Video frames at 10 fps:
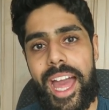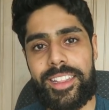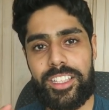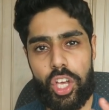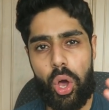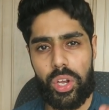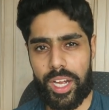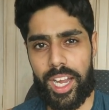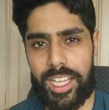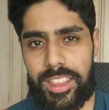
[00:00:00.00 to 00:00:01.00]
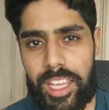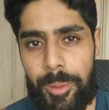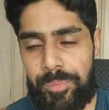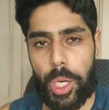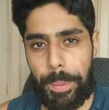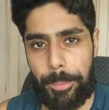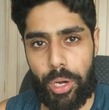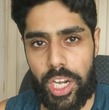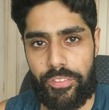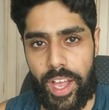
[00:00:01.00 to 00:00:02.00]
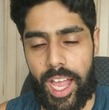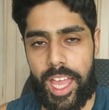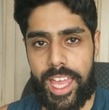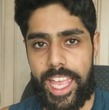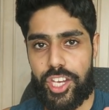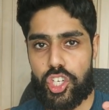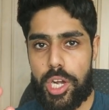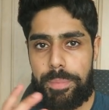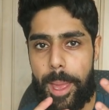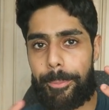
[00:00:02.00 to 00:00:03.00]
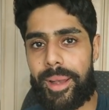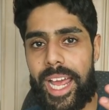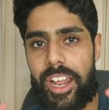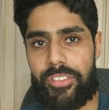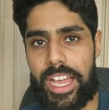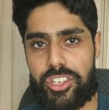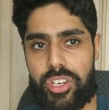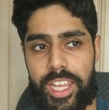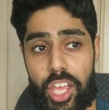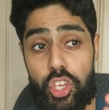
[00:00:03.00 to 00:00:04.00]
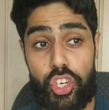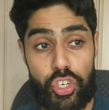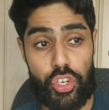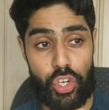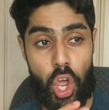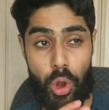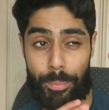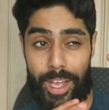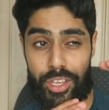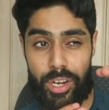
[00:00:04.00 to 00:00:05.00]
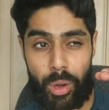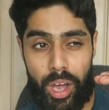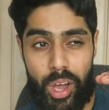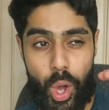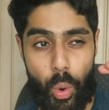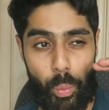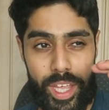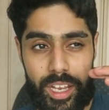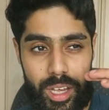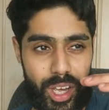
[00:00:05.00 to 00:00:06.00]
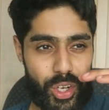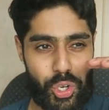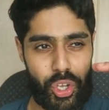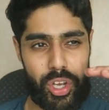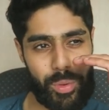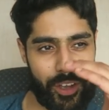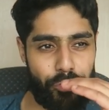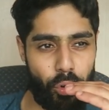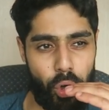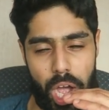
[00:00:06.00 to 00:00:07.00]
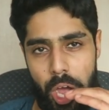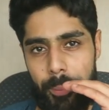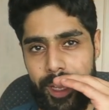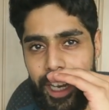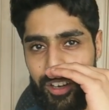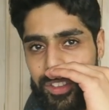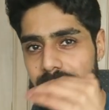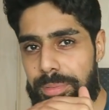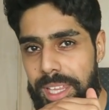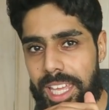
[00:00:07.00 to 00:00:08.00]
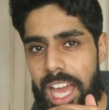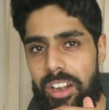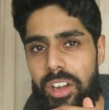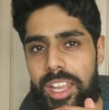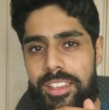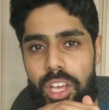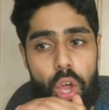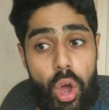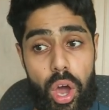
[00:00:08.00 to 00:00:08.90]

And this whole cutting thing, dropping body fat, it should be a plan of action, okay? You should know, but you know what? Week two, week four, I'm gonna be down to this many calories.